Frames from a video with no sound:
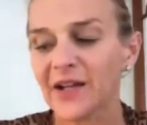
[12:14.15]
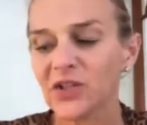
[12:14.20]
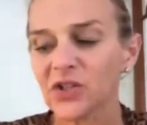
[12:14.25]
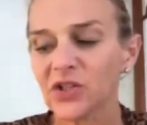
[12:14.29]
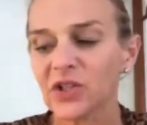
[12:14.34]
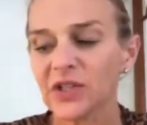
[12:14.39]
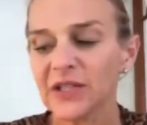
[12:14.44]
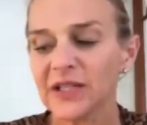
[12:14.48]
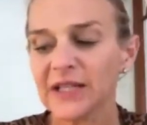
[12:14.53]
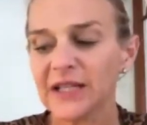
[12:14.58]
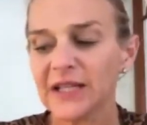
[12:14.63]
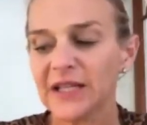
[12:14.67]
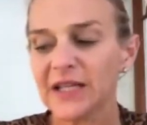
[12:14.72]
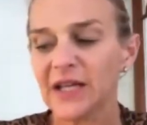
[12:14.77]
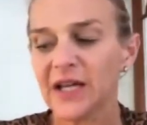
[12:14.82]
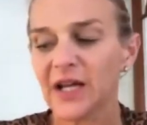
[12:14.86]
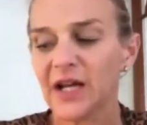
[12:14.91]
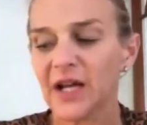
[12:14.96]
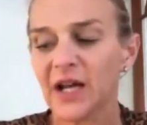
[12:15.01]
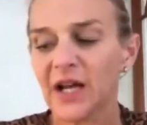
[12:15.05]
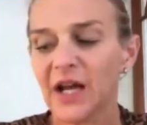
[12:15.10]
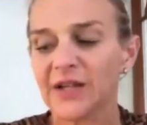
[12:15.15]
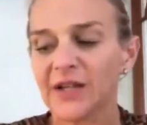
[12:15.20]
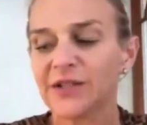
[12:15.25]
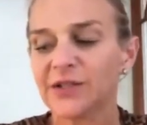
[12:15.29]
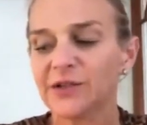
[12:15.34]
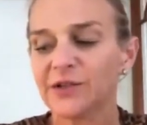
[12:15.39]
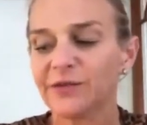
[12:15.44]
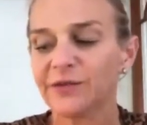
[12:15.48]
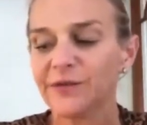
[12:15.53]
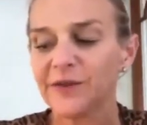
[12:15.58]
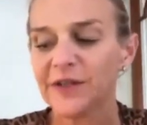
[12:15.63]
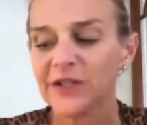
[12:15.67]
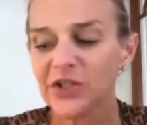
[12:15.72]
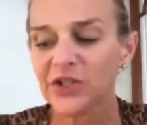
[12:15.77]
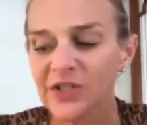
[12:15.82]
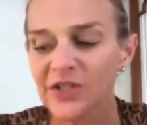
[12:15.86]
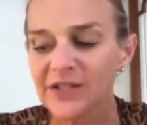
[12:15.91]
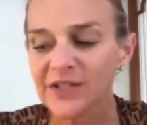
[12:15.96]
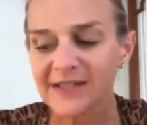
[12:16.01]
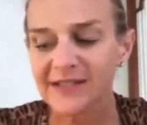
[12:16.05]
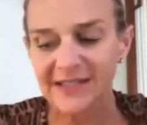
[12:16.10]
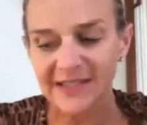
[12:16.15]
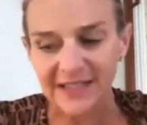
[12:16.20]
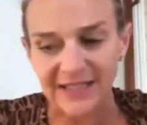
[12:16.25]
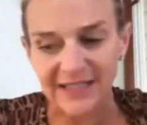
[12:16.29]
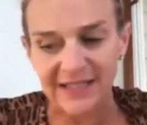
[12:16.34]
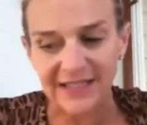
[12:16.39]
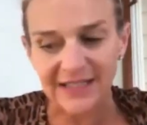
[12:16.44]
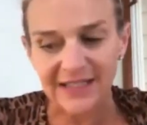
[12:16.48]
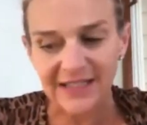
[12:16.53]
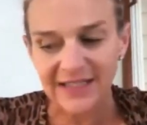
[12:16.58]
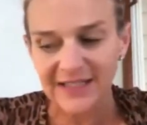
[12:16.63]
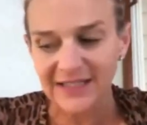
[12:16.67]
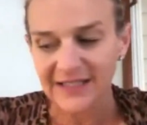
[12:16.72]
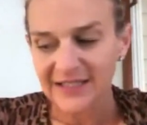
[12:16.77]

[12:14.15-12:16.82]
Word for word: actually a deficiency,